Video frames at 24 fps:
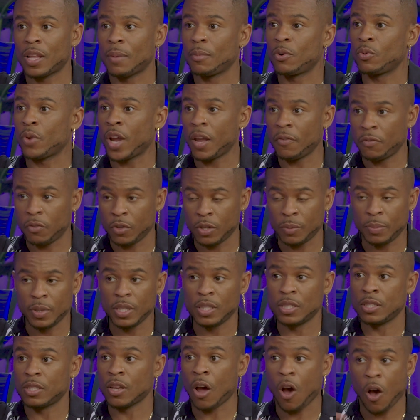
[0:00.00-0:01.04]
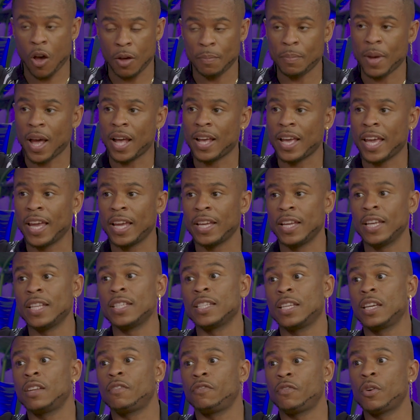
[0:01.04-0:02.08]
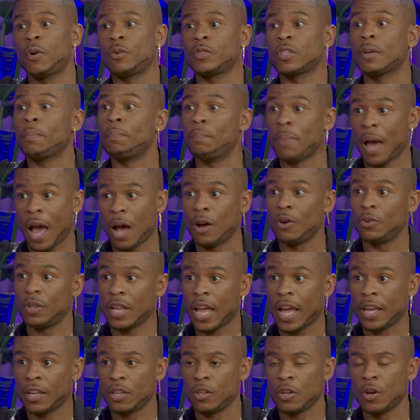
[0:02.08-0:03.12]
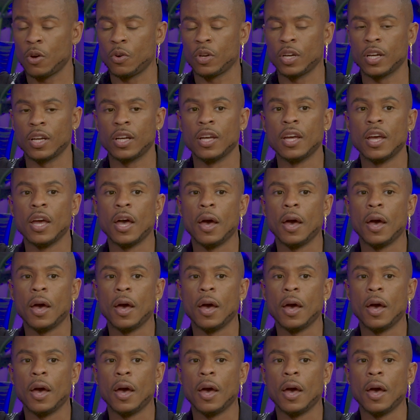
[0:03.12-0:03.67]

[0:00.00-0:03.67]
I'm grateful to be taught by Indian folks about like yoga,